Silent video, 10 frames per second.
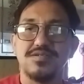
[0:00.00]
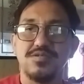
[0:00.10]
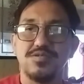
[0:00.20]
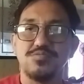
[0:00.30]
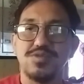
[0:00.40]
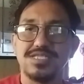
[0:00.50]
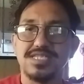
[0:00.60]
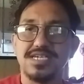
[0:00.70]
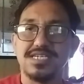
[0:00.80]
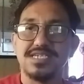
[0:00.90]
Or
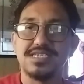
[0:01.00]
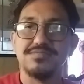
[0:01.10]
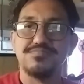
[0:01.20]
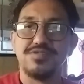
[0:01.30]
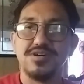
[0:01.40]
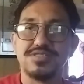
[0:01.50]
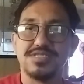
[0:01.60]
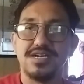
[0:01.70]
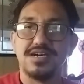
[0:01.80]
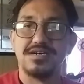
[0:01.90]
when they
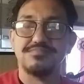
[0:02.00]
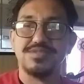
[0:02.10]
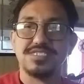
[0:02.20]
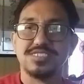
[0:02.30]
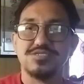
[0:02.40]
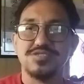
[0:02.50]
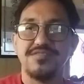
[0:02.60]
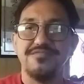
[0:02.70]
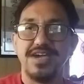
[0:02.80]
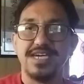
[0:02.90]
brought the bitch to
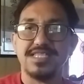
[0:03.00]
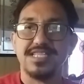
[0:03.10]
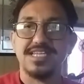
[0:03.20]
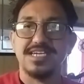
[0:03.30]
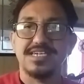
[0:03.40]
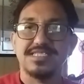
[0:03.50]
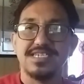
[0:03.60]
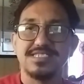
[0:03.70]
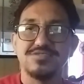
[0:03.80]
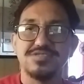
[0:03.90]
the vet,
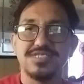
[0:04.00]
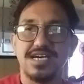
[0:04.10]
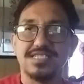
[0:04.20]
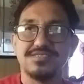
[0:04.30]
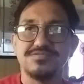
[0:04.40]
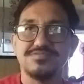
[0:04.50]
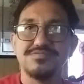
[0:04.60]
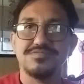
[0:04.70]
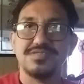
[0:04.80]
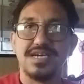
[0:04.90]
they should tell
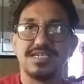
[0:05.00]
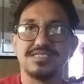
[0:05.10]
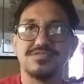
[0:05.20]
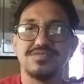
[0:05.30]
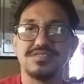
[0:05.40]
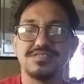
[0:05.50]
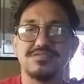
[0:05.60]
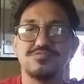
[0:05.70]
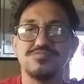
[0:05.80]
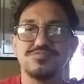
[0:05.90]
you like 2
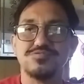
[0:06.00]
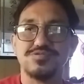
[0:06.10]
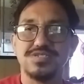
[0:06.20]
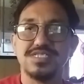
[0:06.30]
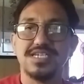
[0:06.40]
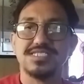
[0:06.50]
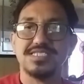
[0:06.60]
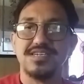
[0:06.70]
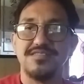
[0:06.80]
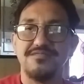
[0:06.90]
to 3 days
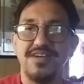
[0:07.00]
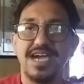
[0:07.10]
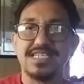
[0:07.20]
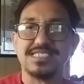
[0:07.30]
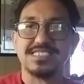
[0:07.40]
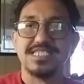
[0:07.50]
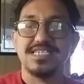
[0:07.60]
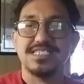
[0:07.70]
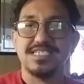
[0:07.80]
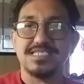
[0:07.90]
in advance
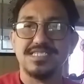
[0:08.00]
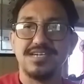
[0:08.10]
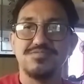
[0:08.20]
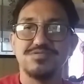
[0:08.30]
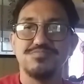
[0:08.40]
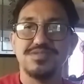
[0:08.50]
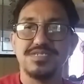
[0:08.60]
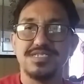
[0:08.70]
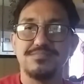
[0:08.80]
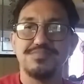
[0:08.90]
that they will
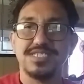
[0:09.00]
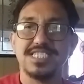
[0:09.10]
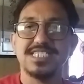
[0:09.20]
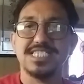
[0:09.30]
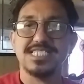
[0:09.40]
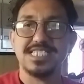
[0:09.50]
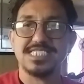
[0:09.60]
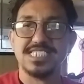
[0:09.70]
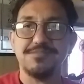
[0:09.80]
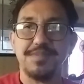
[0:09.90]
be needing the
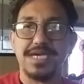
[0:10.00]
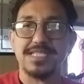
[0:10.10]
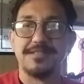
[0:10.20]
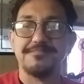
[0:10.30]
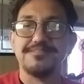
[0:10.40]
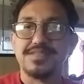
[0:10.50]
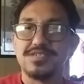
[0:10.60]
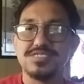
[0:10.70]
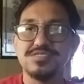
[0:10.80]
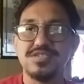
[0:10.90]
semen.
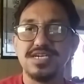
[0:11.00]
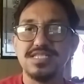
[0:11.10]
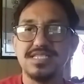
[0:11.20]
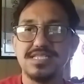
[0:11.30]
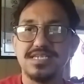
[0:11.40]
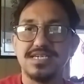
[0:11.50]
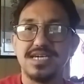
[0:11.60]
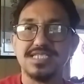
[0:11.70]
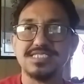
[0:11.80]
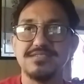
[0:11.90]
Because you can
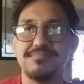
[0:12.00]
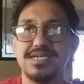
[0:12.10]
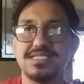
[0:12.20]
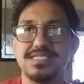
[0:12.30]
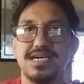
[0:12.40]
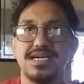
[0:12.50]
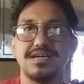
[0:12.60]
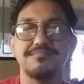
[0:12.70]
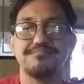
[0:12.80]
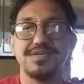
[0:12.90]
estimate
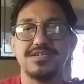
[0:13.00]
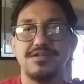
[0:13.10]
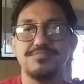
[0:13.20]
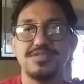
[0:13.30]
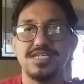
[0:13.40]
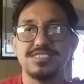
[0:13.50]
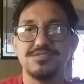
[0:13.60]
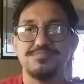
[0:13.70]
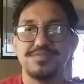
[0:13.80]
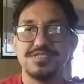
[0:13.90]
the peak
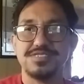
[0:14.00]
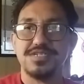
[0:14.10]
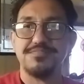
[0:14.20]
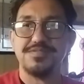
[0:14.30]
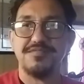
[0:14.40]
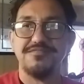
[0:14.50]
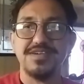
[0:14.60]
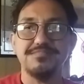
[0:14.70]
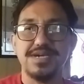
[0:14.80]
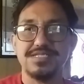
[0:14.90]
ovulation period of the
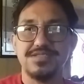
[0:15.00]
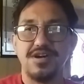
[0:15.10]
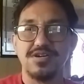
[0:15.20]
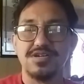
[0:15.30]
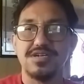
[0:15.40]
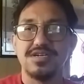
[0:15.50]
female dog